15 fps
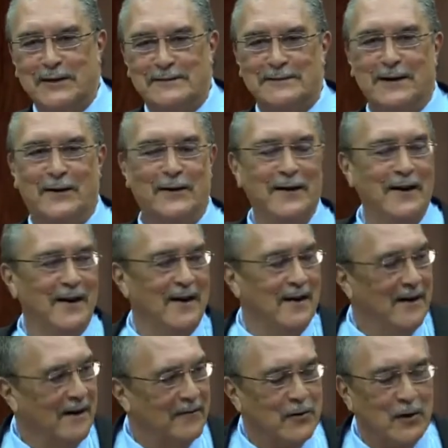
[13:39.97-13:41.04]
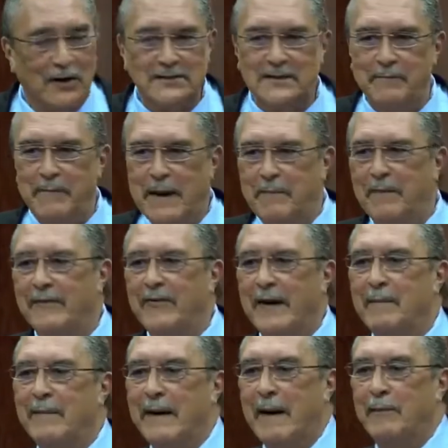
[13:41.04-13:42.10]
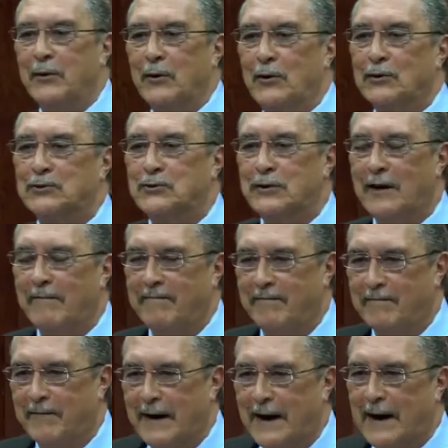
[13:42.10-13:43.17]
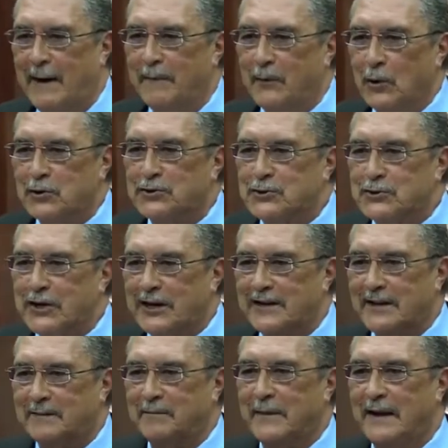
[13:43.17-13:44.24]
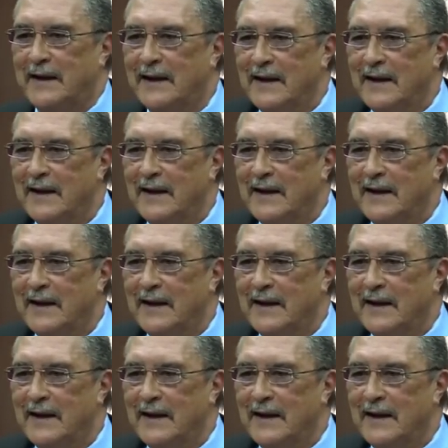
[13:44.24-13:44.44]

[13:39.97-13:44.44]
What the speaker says: Now, of course, the member for Babuno should have looked straight at me